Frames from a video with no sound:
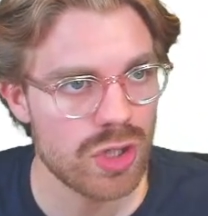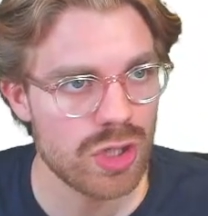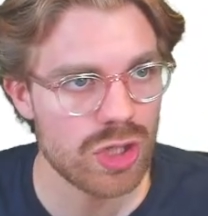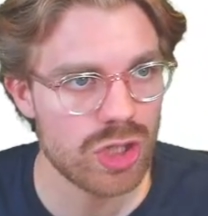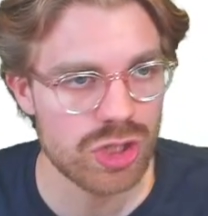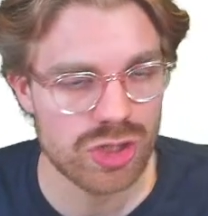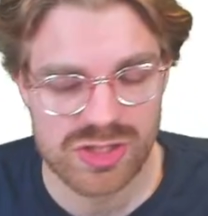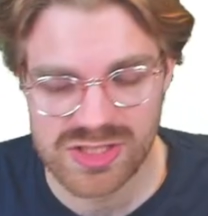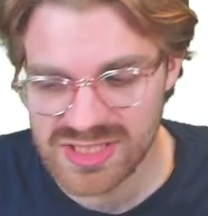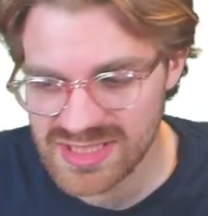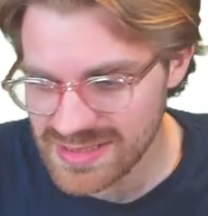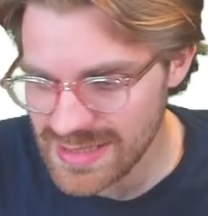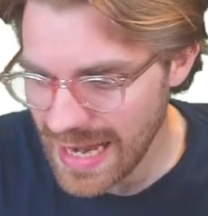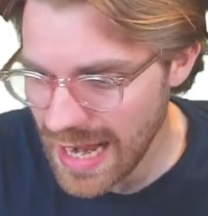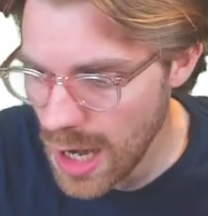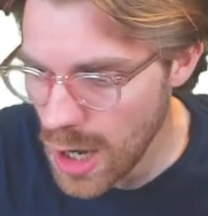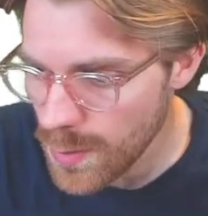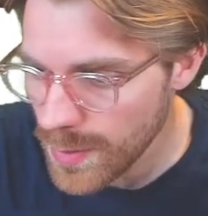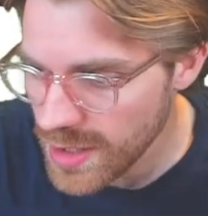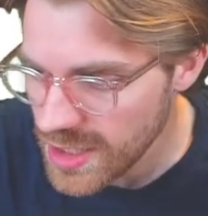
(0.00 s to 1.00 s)

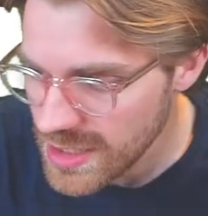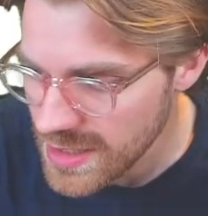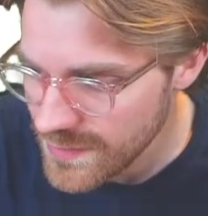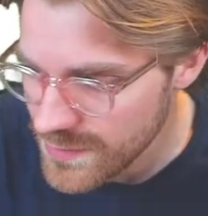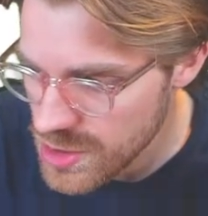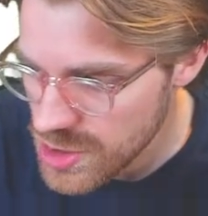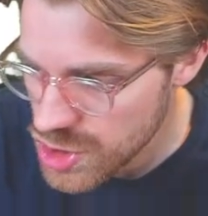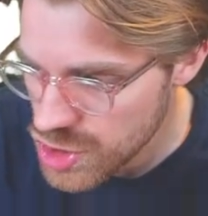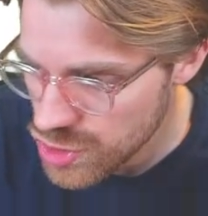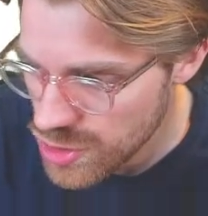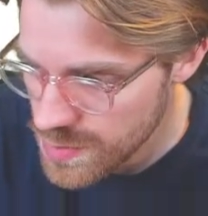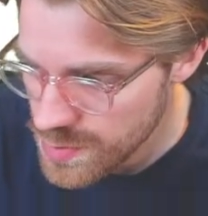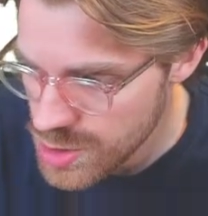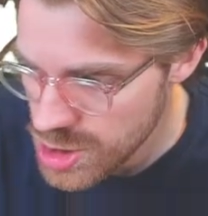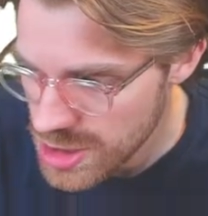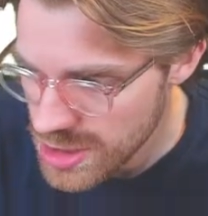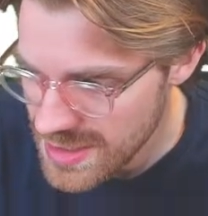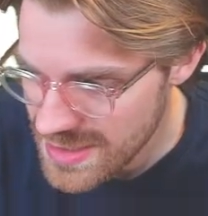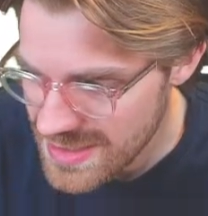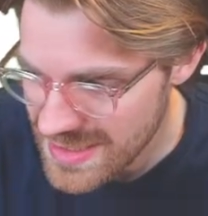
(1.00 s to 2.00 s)
give a
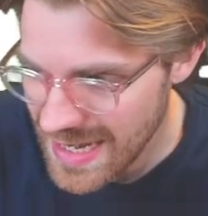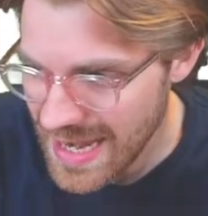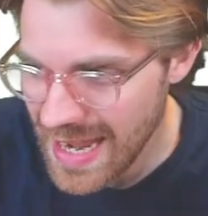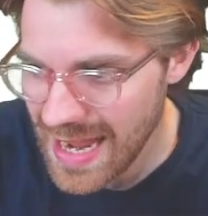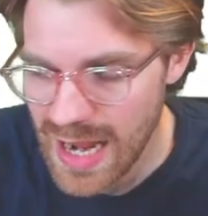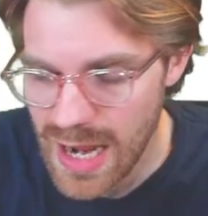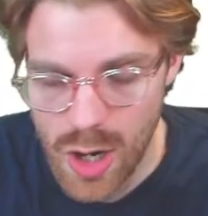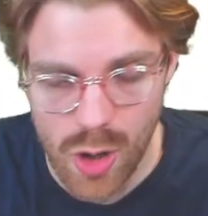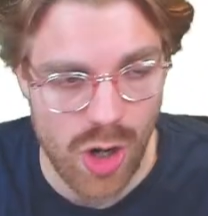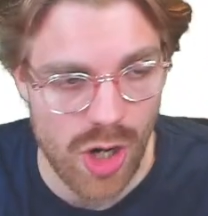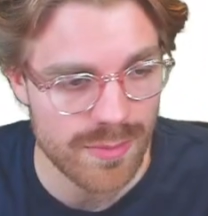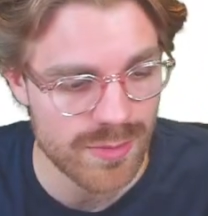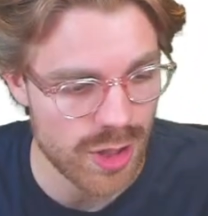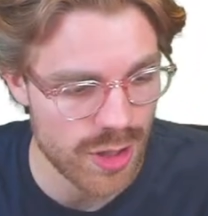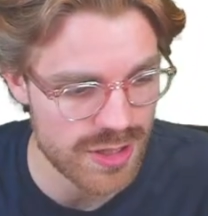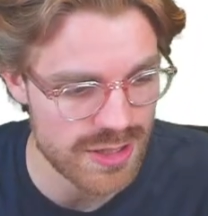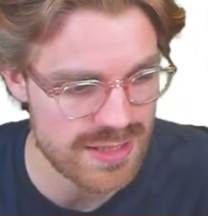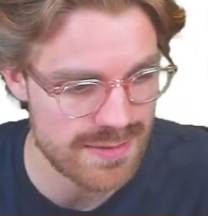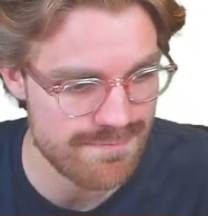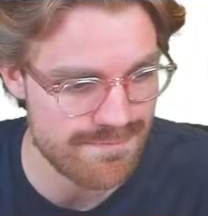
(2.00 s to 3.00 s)
description as to how I'm going
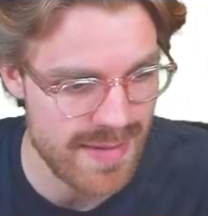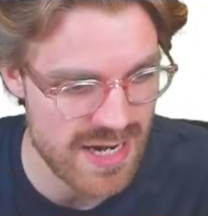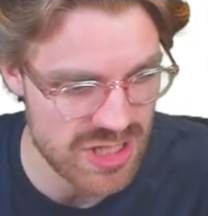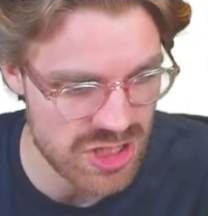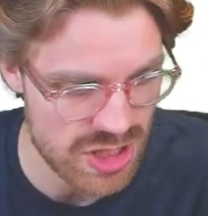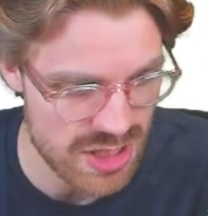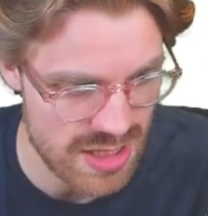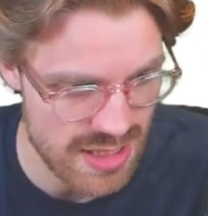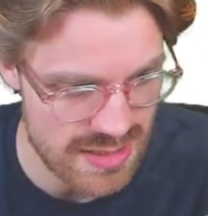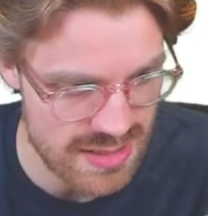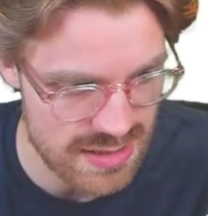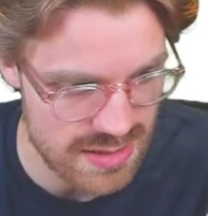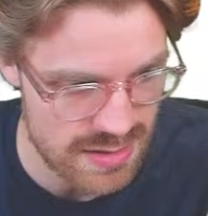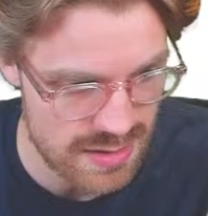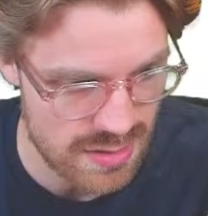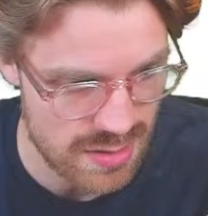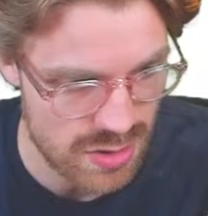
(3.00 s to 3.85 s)
to measure this?